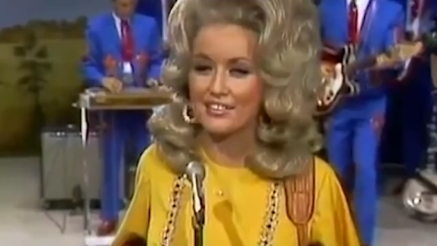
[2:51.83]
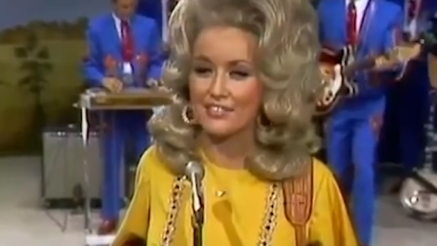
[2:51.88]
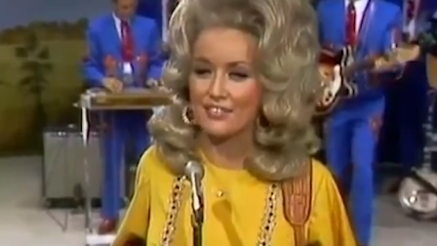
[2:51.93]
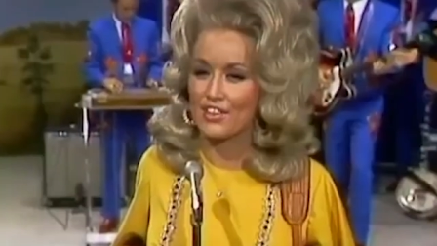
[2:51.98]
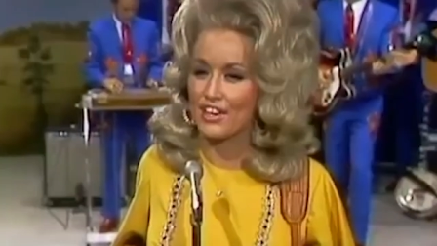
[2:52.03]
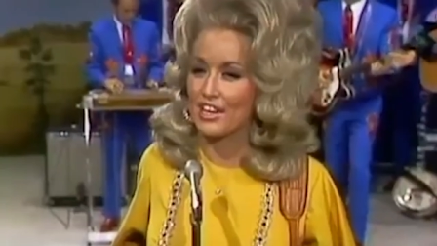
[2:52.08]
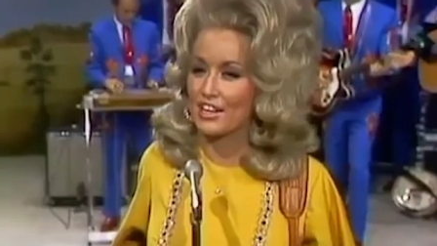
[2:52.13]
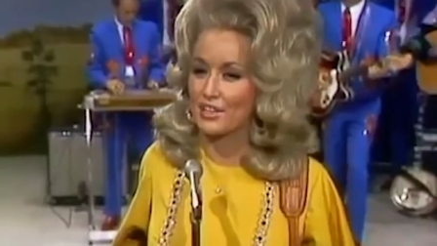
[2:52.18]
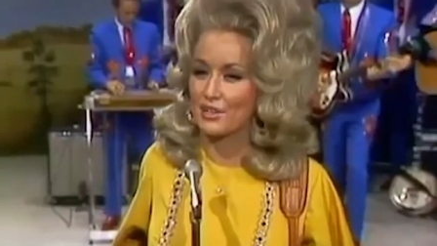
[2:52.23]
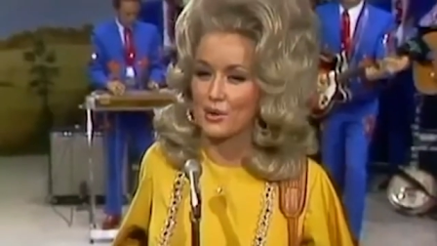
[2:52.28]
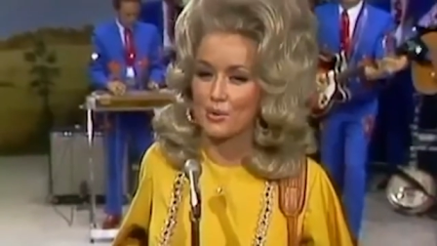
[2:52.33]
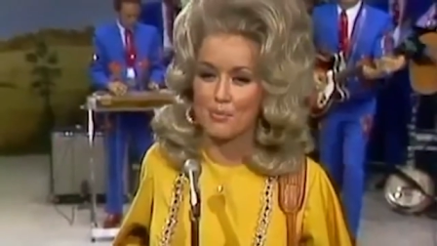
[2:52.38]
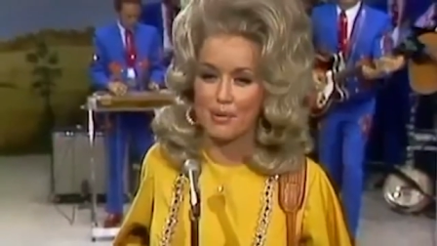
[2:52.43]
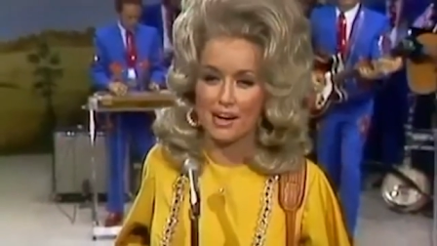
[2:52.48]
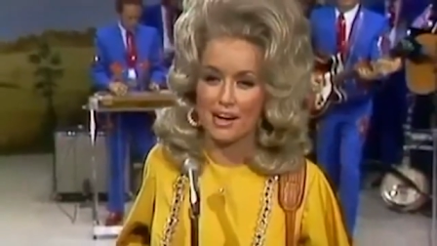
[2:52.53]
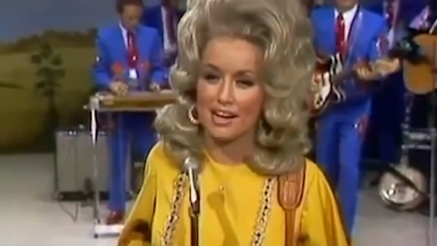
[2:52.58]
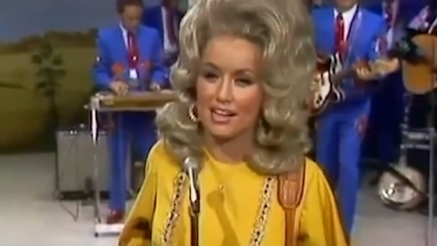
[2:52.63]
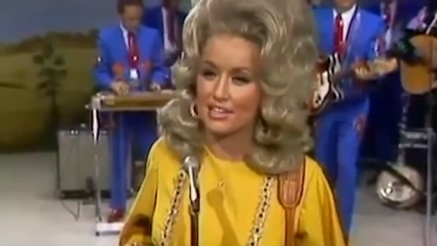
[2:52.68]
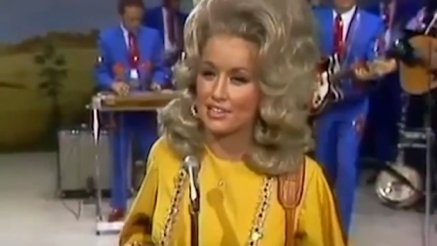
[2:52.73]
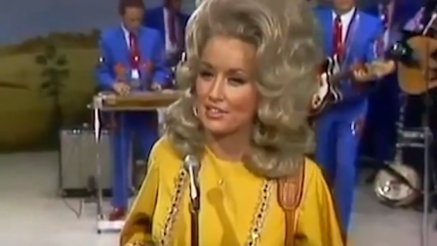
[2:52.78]
And you know, as
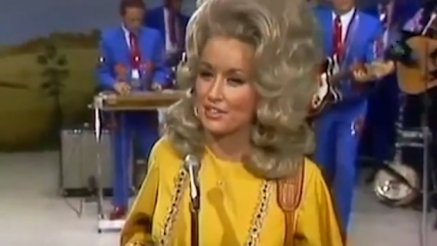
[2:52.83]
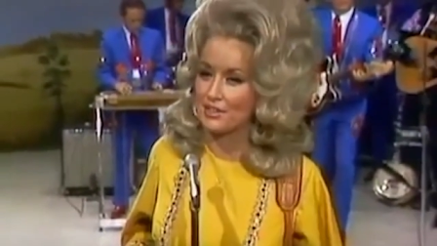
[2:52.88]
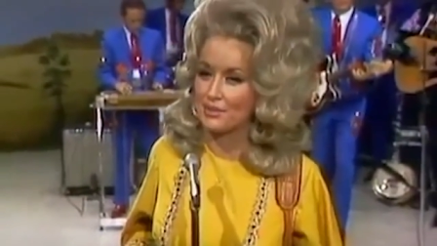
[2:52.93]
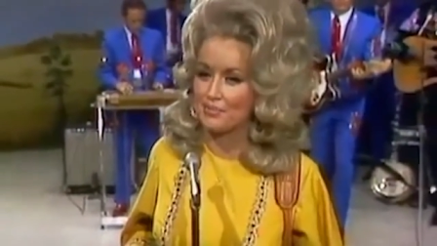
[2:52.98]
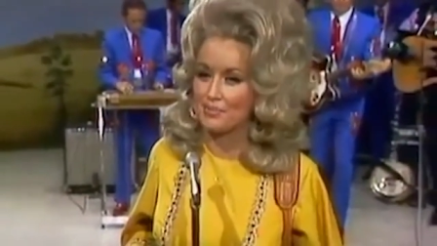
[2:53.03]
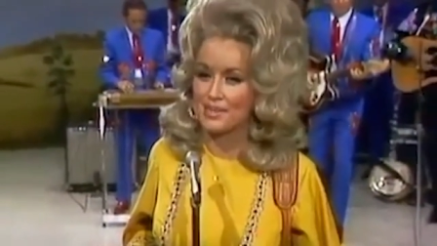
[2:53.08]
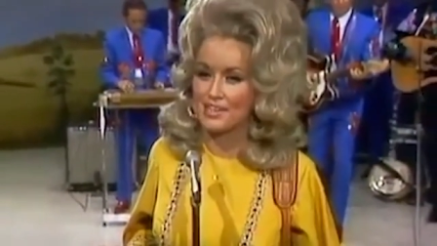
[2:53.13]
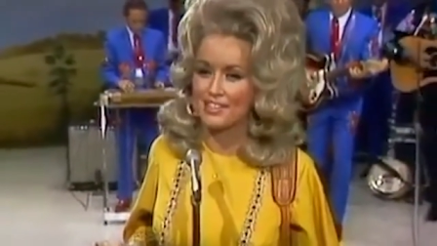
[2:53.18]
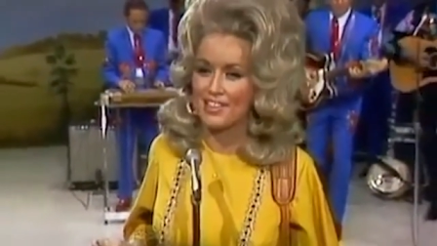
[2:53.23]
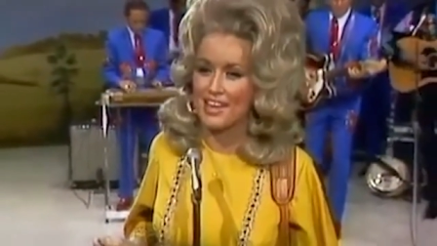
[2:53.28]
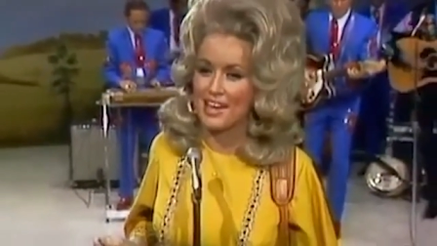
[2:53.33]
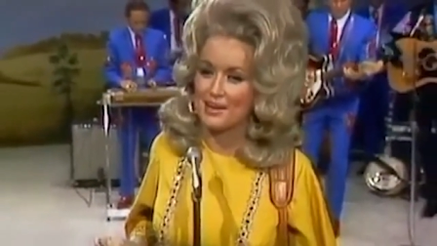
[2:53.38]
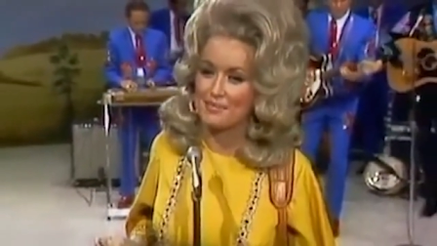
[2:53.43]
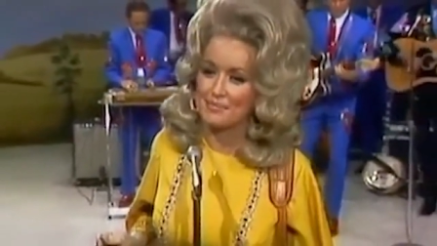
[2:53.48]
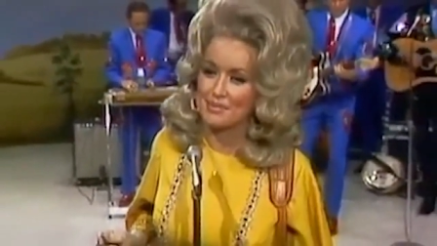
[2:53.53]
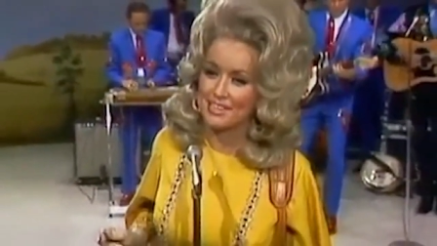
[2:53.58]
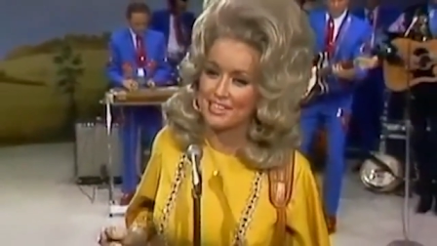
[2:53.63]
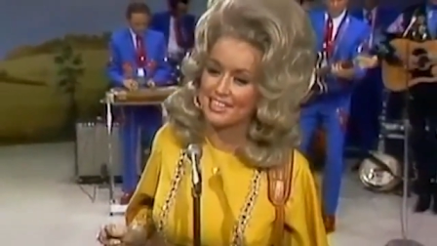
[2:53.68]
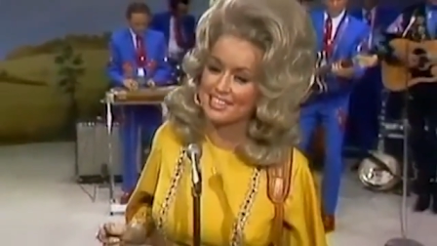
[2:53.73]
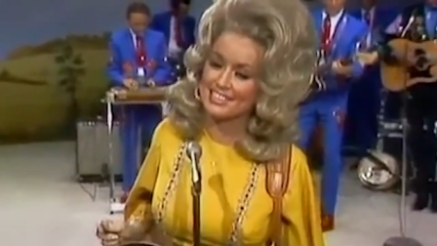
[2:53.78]
the father of three
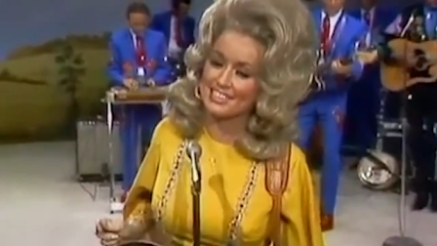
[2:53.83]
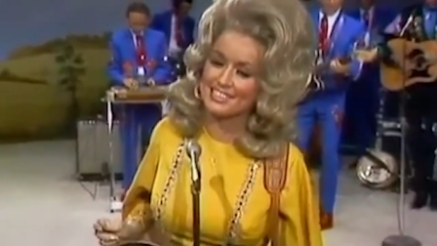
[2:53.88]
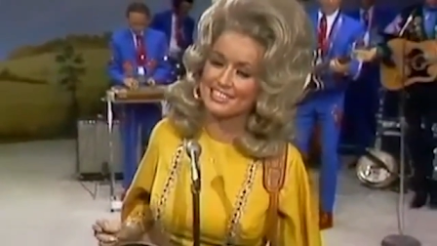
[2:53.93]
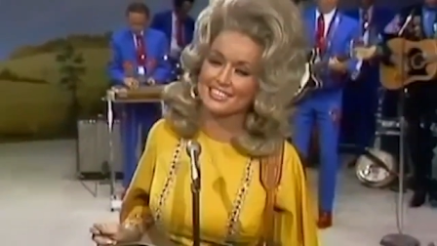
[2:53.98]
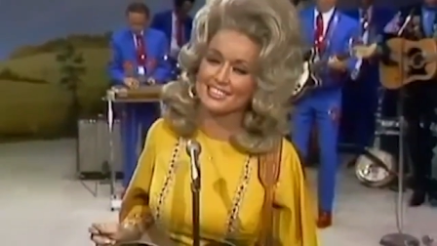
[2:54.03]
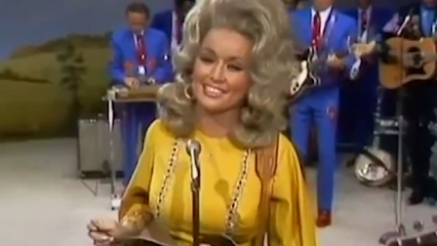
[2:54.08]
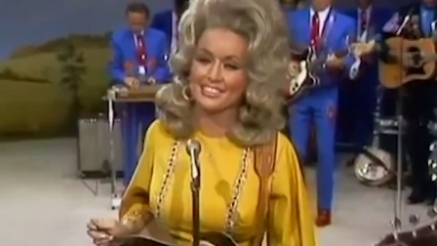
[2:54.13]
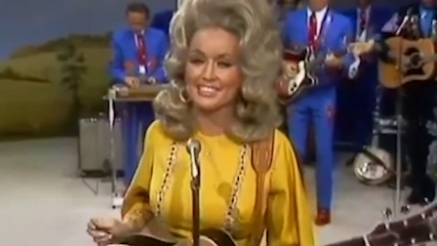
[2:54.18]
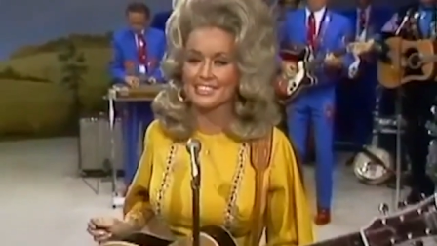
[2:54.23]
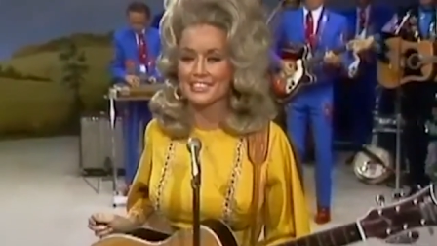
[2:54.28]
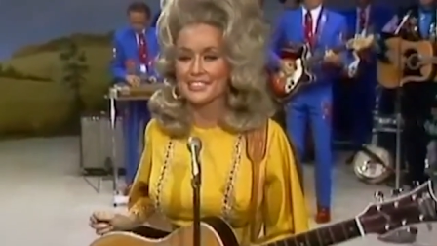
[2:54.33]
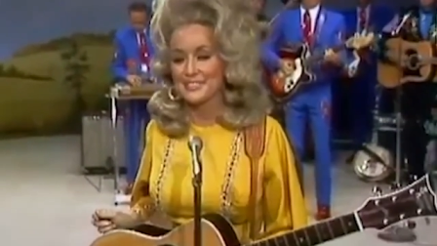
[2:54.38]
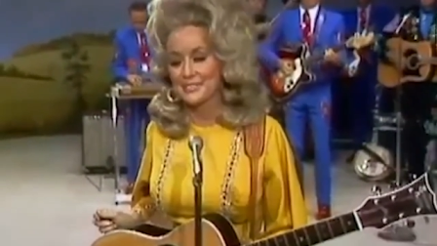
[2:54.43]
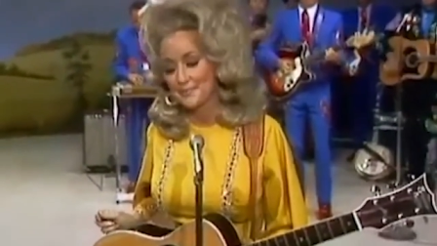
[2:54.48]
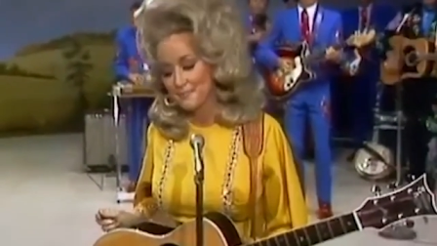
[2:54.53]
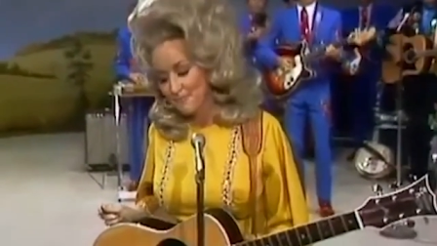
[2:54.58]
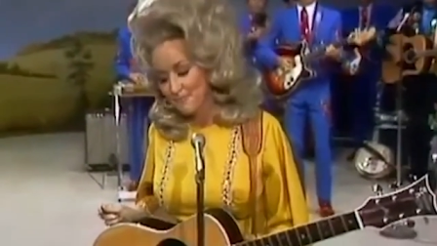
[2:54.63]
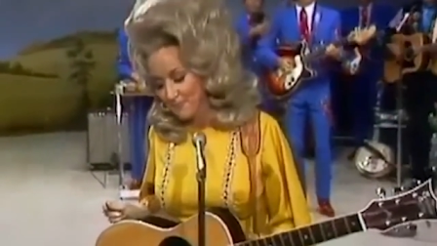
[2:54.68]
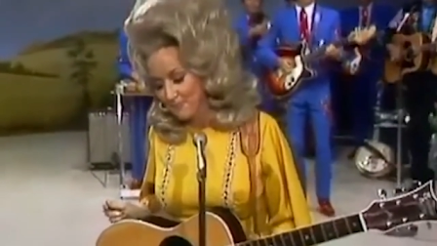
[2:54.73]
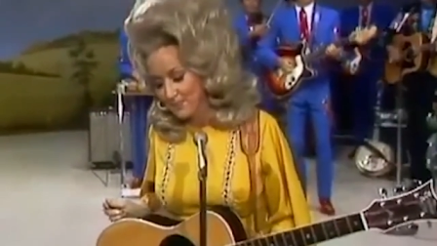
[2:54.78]
boys, I might call
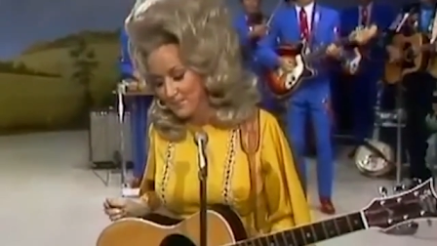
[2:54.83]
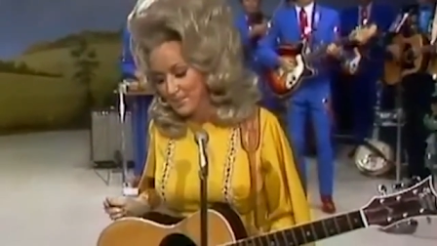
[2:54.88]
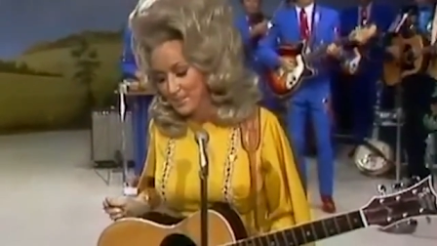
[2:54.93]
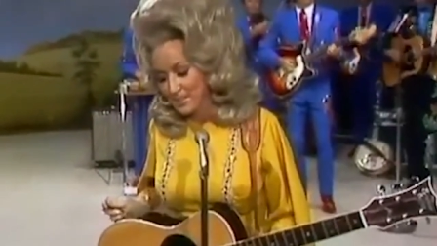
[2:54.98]
Dolly in